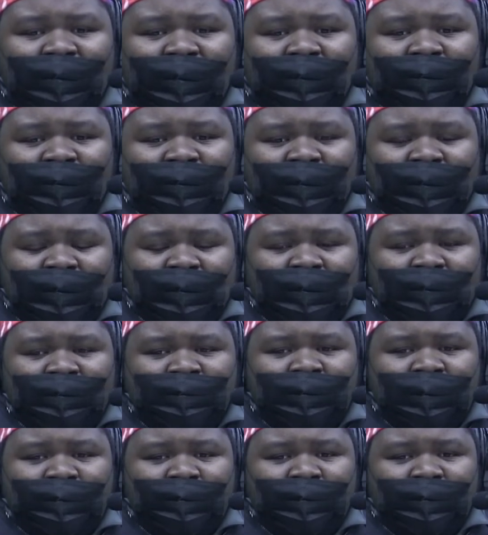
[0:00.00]
and released
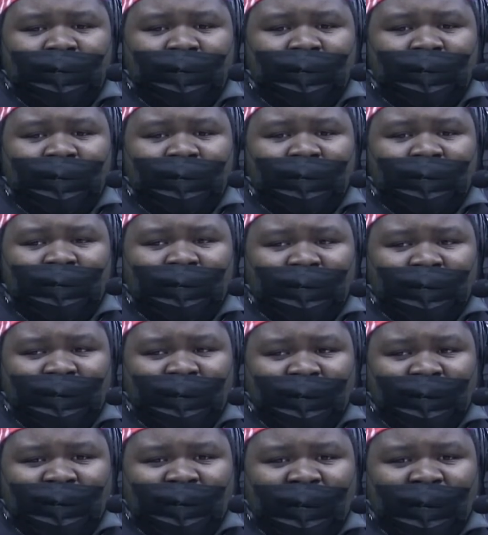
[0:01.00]
from the